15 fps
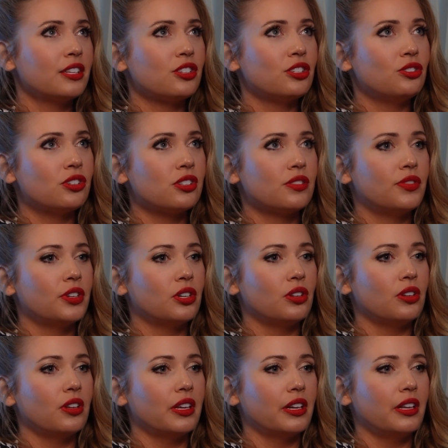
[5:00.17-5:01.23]
you just
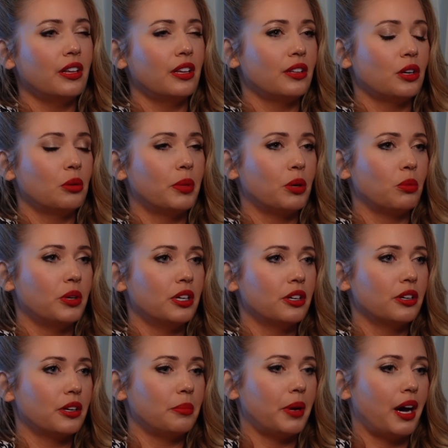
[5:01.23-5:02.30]
feel a little bit
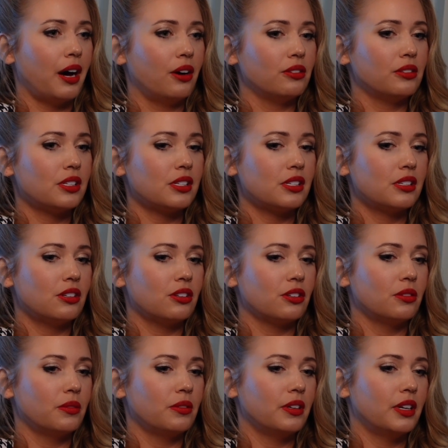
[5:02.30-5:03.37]
weird about,
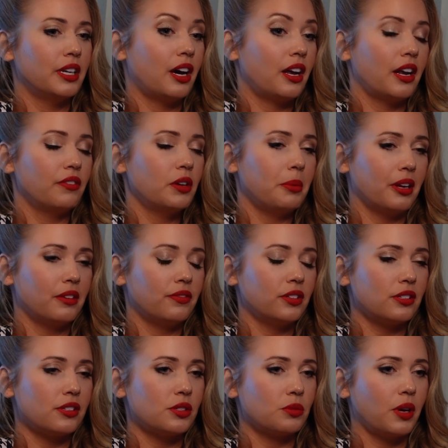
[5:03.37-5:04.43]
and not everybody
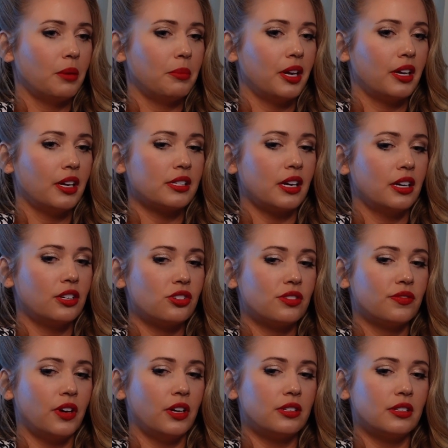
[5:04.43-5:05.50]
feels this way, but I guess I
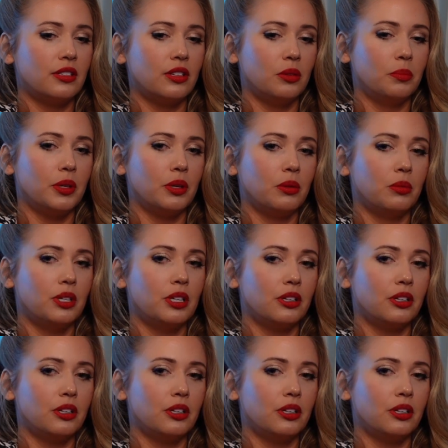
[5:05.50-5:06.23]
just felt a little bit weird